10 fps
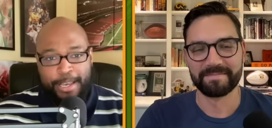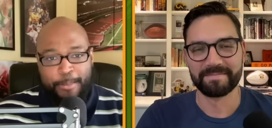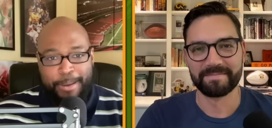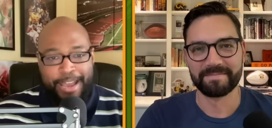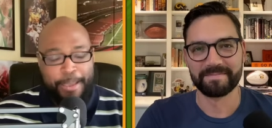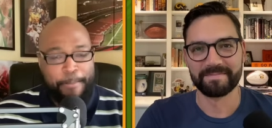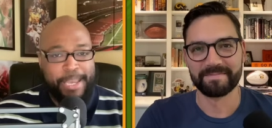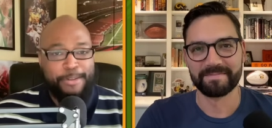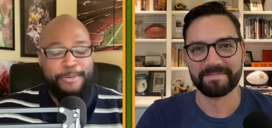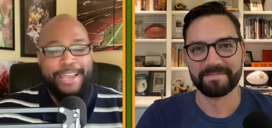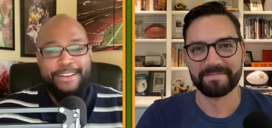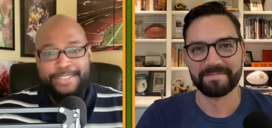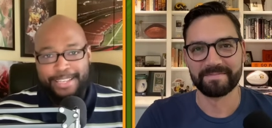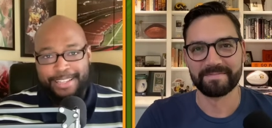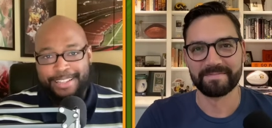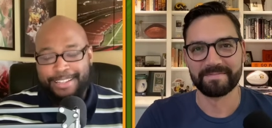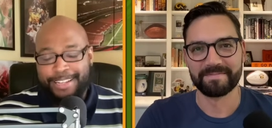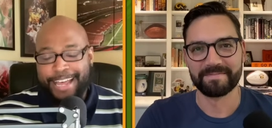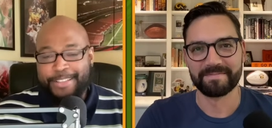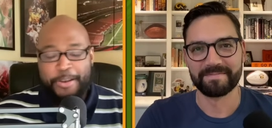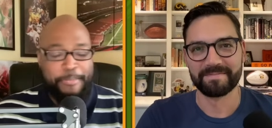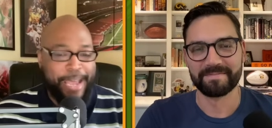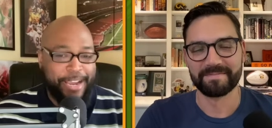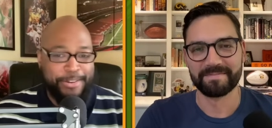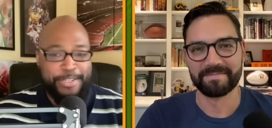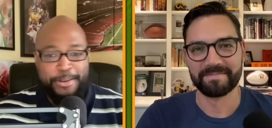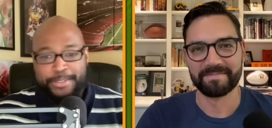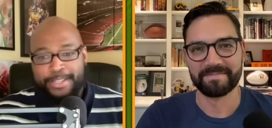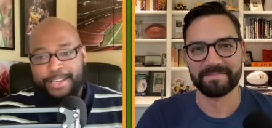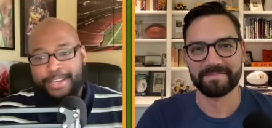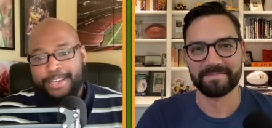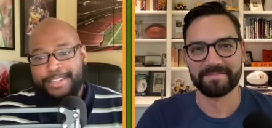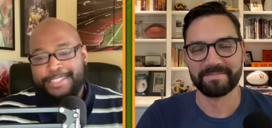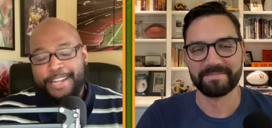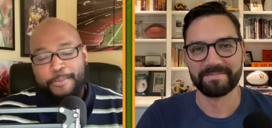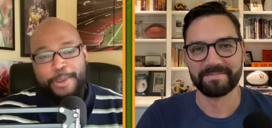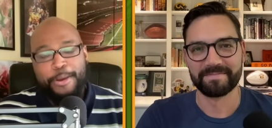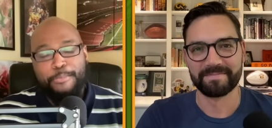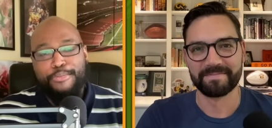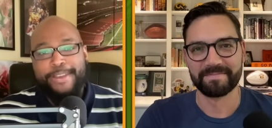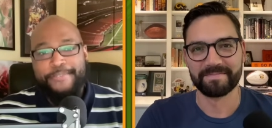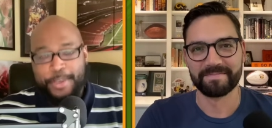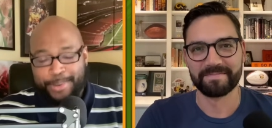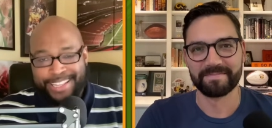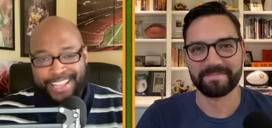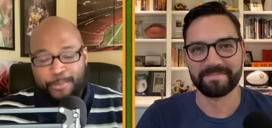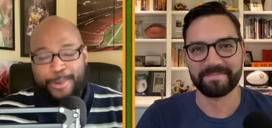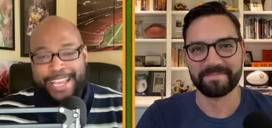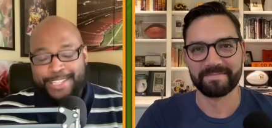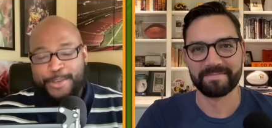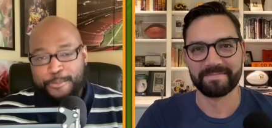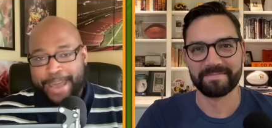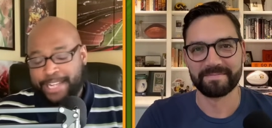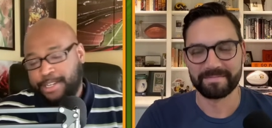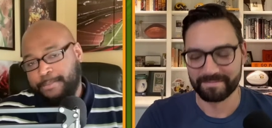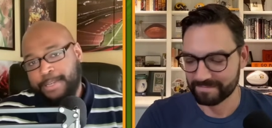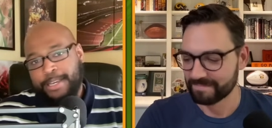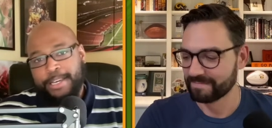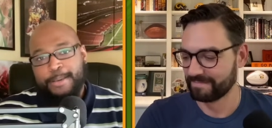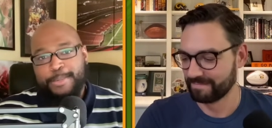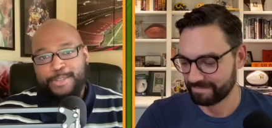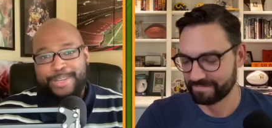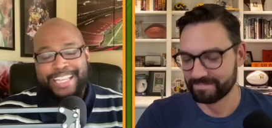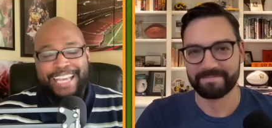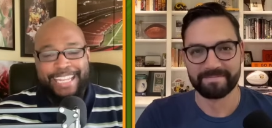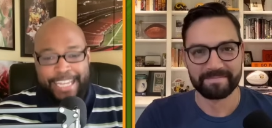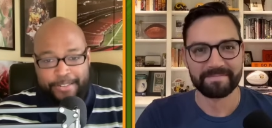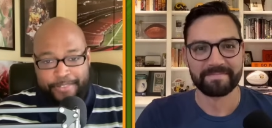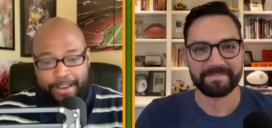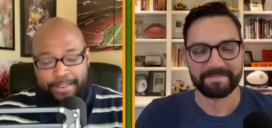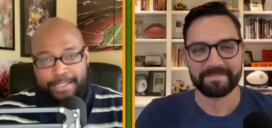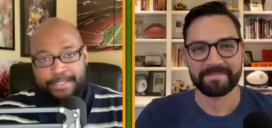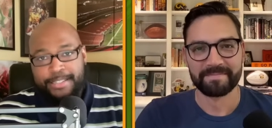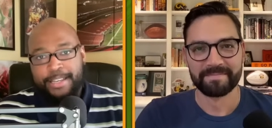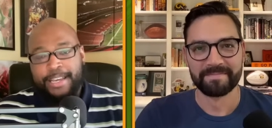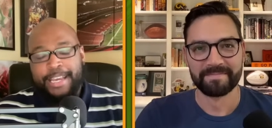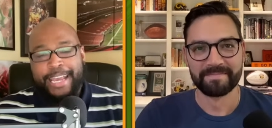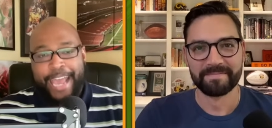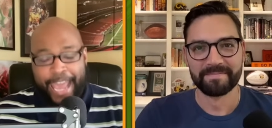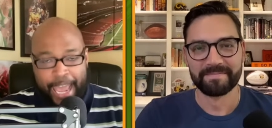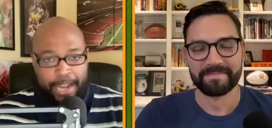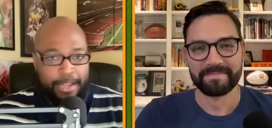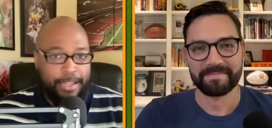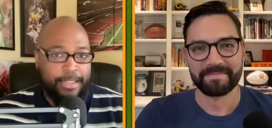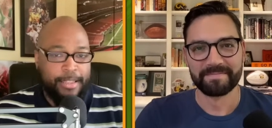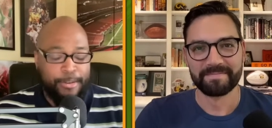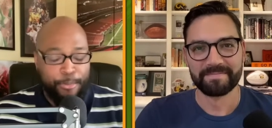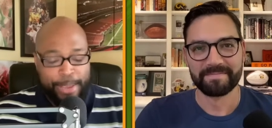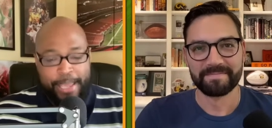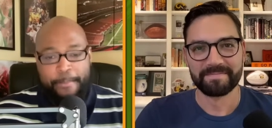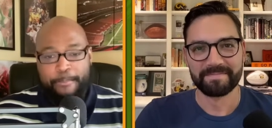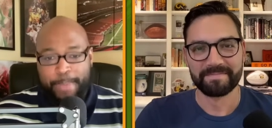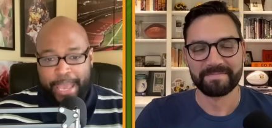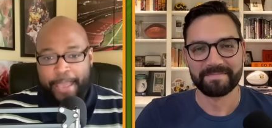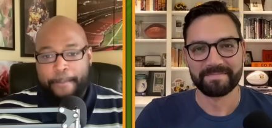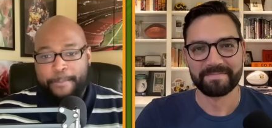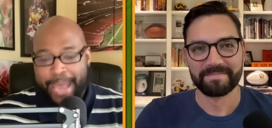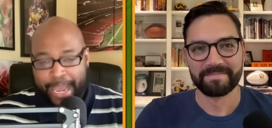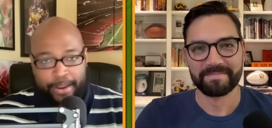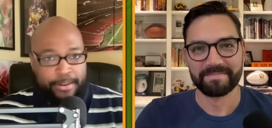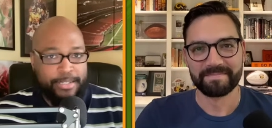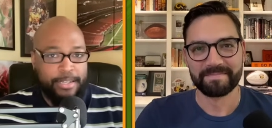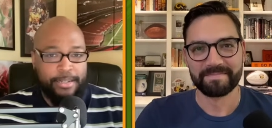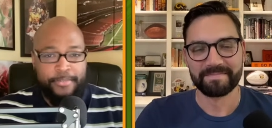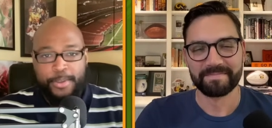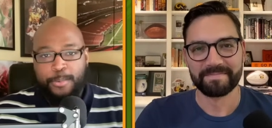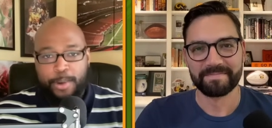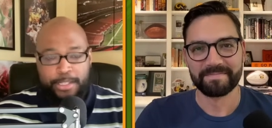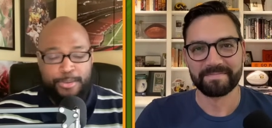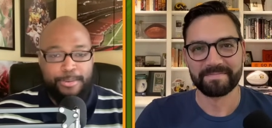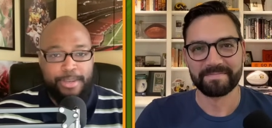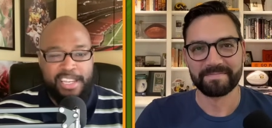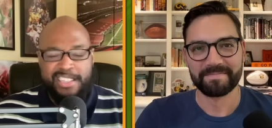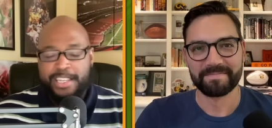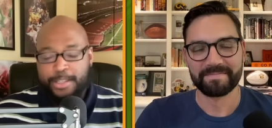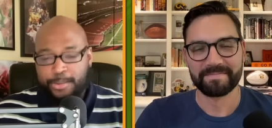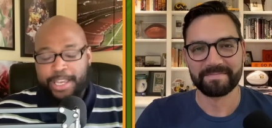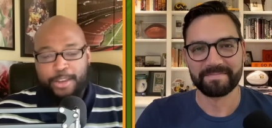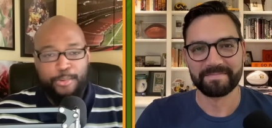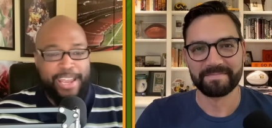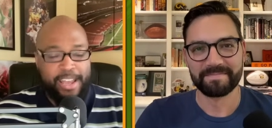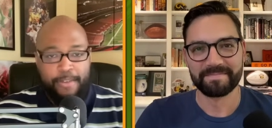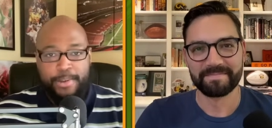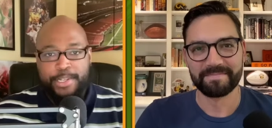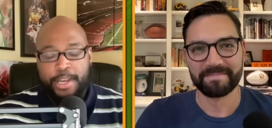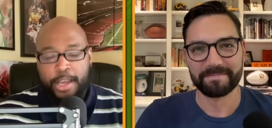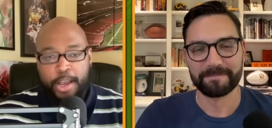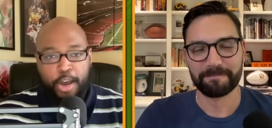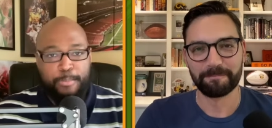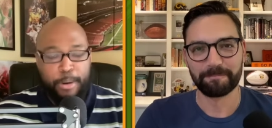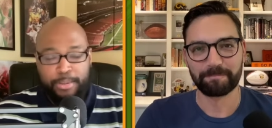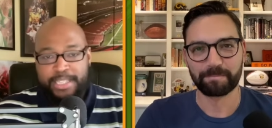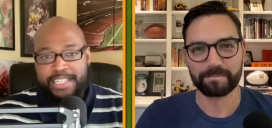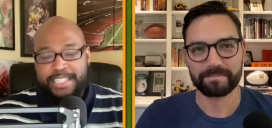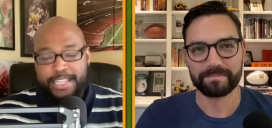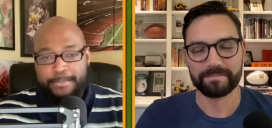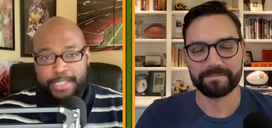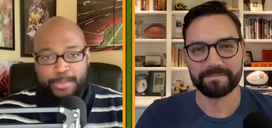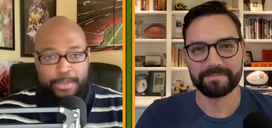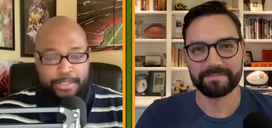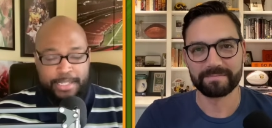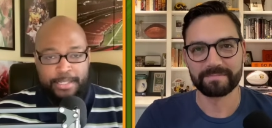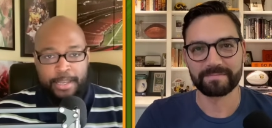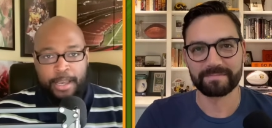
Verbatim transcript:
Speaker 1: by Peter Bukowski, Locked on Packers host. And today we are previewing the week two matchup between the Atlanta Falcons and the Green Bay Packers. And if you want to continue get great coverage on both of these teams as well as this